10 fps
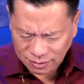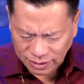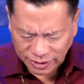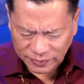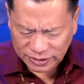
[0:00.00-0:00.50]

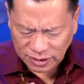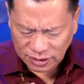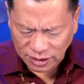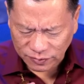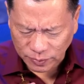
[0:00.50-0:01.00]
The image
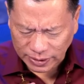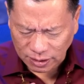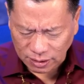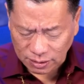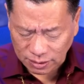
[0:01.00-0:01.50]
doesn't have to be
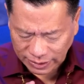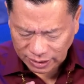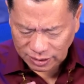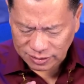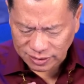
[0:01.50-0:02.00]
clear,
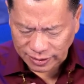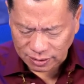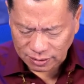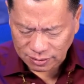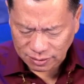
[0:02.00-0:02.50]
it is
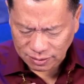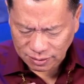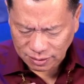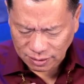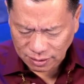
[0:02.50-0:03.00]
there.
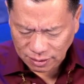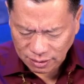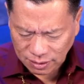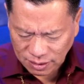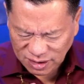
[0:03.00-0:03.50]

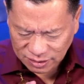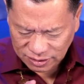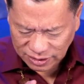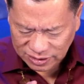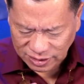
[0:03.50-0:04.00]

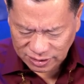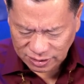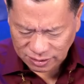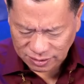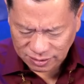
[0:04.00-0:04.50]
Just listen.